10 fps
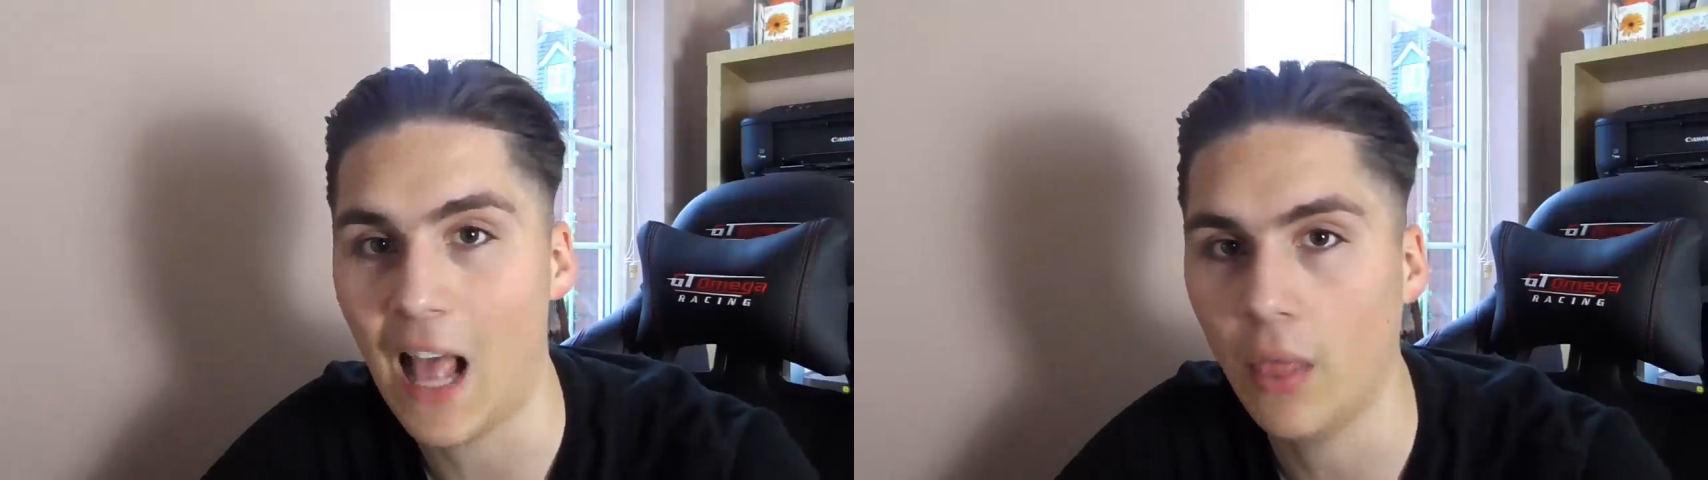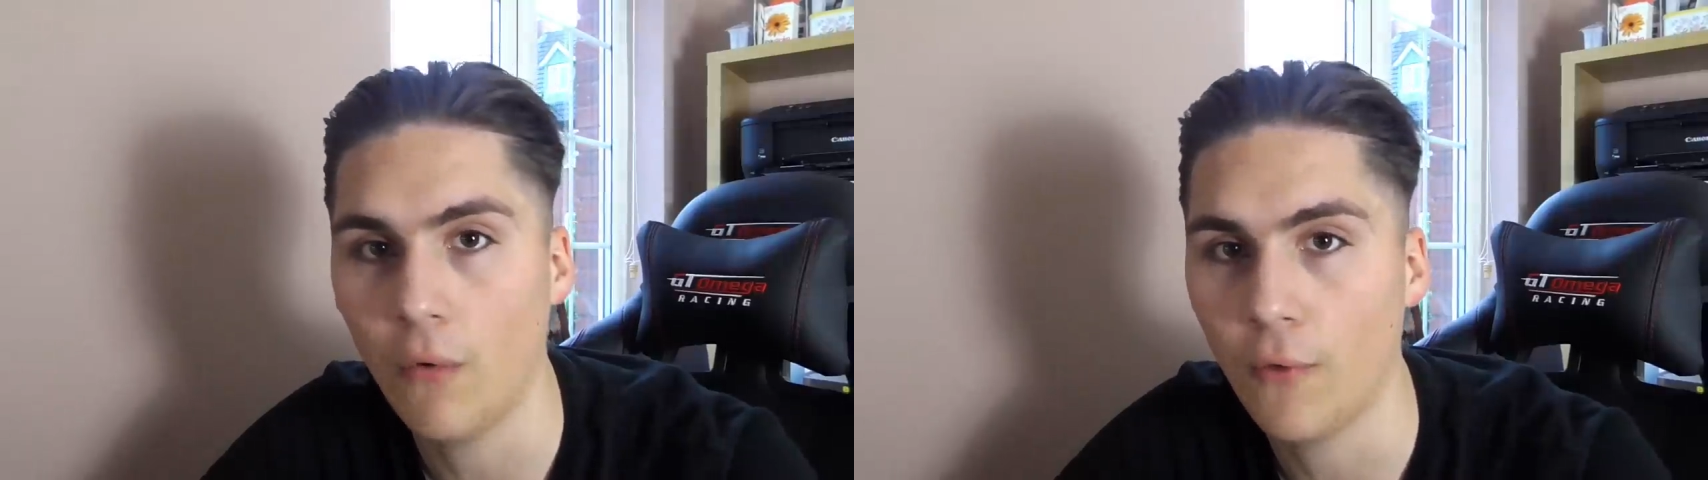
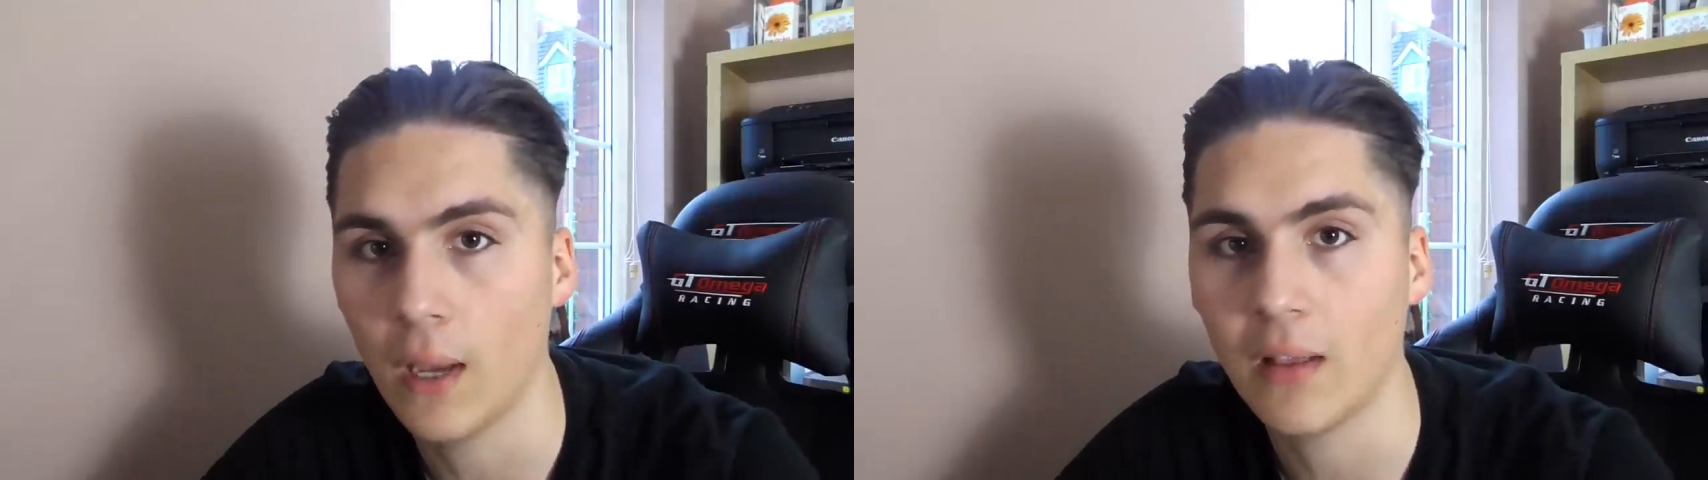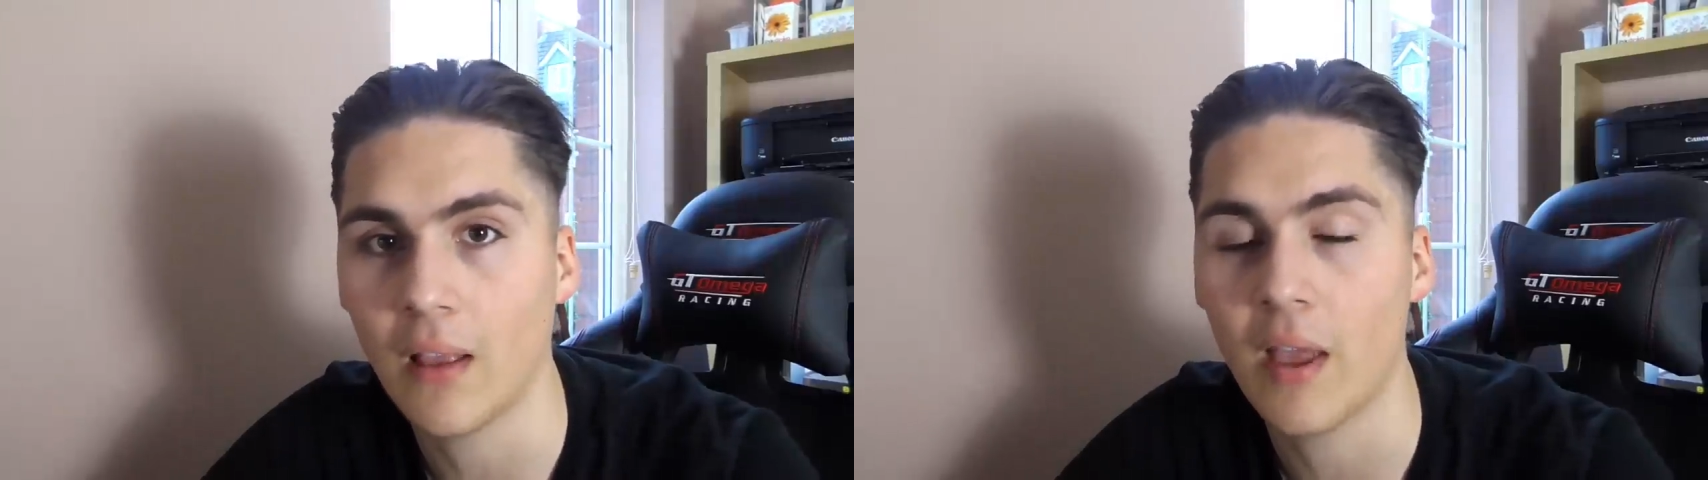and the
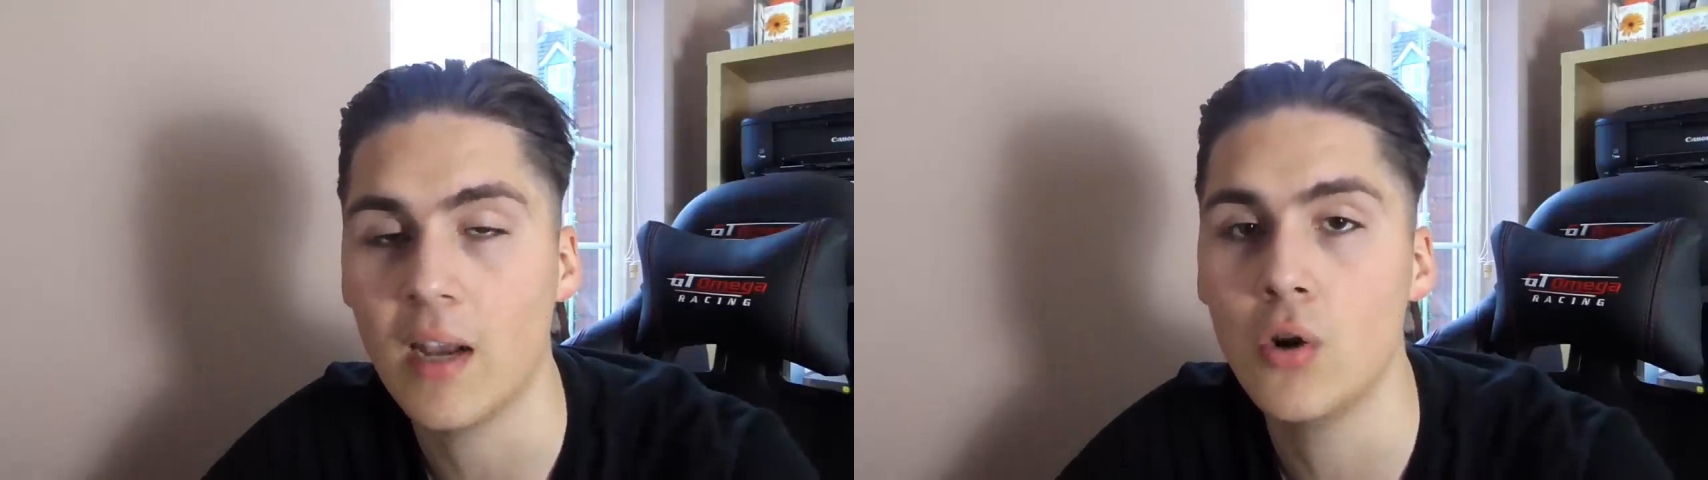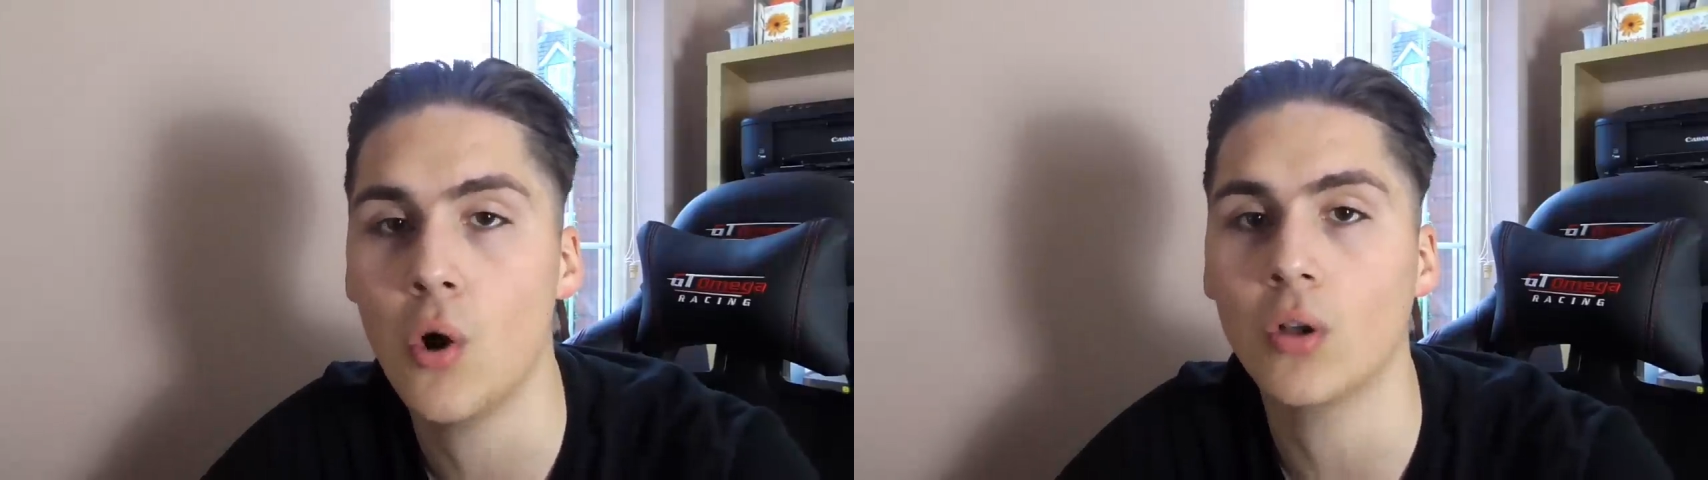fee, that
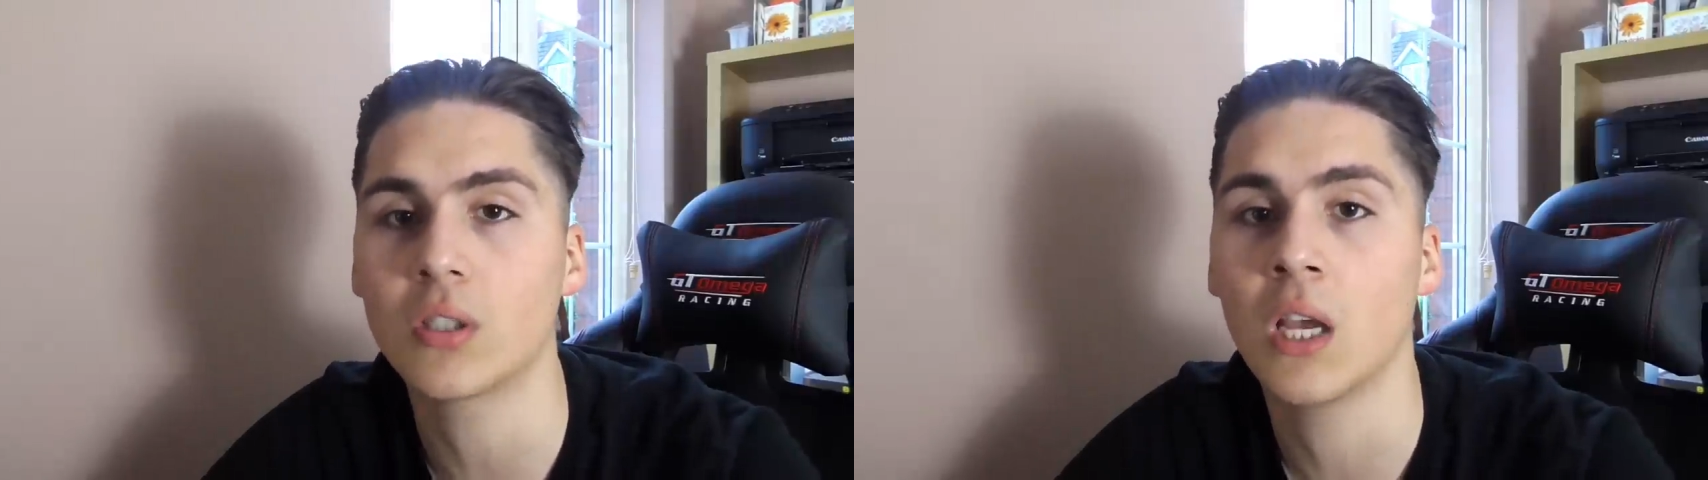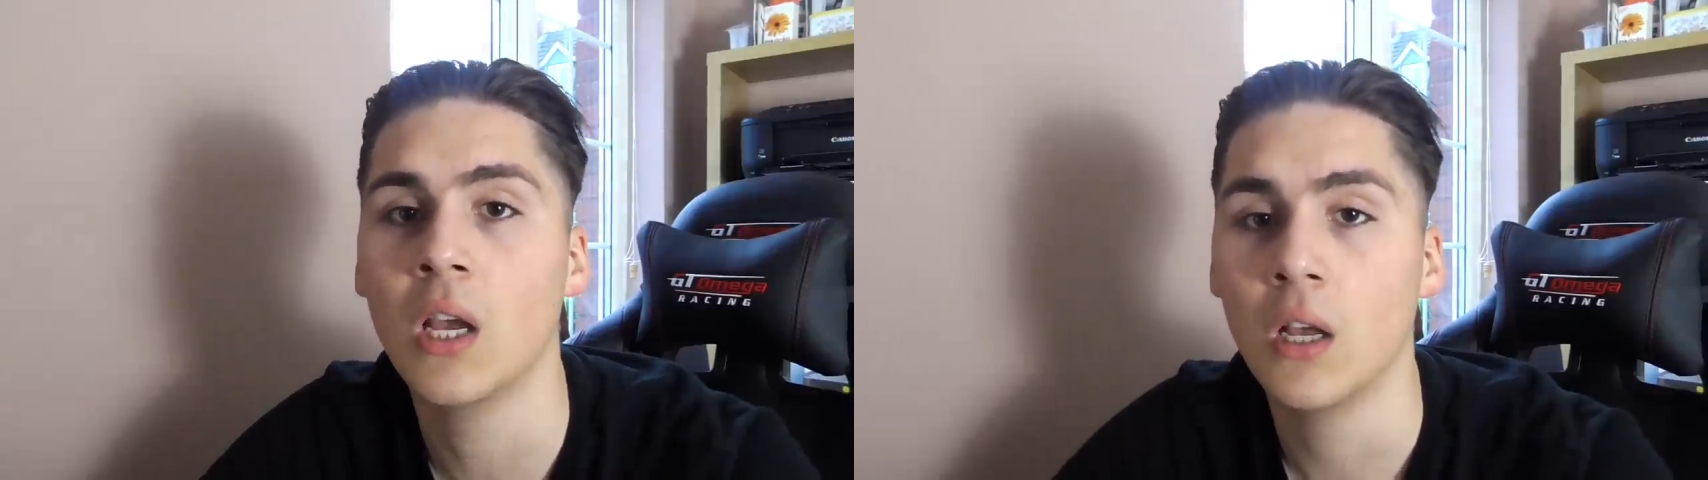they're
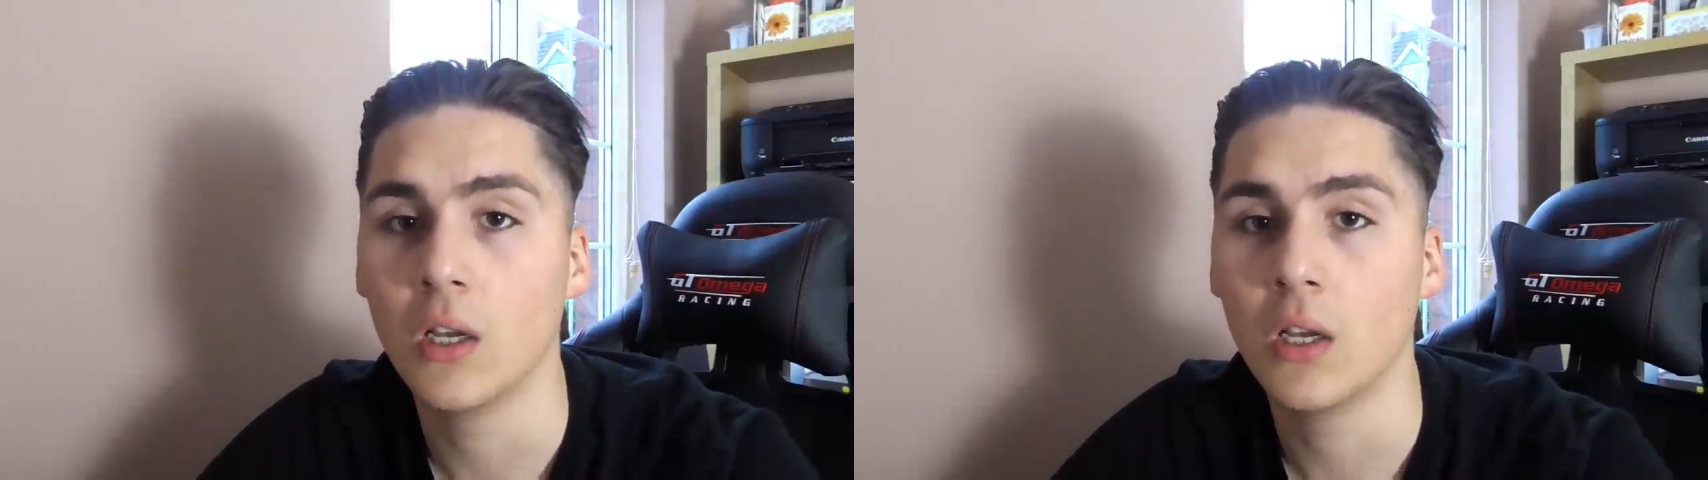not